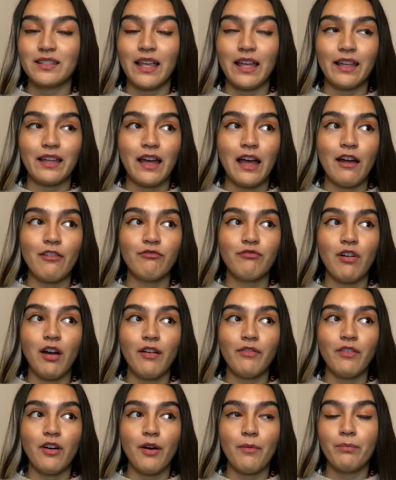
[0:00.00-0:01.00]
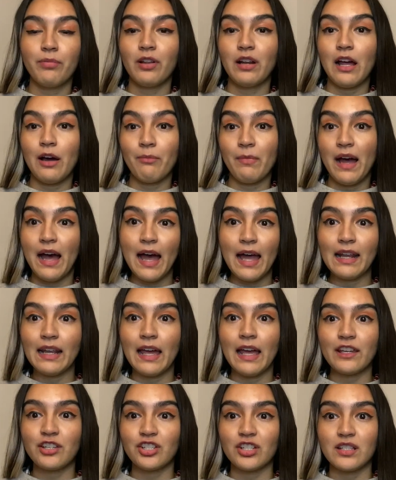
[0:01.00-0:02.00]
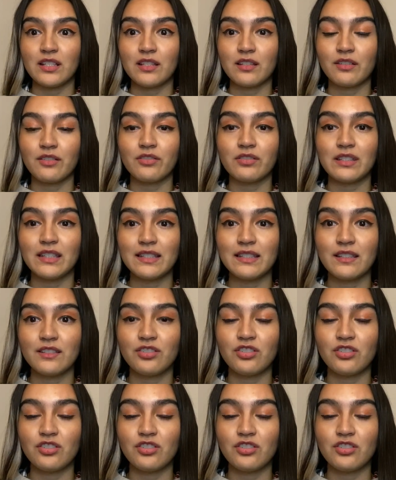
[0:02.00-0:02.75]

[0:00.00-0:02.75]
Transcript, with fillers: Like, I'd rather pull out my eyelashes because this is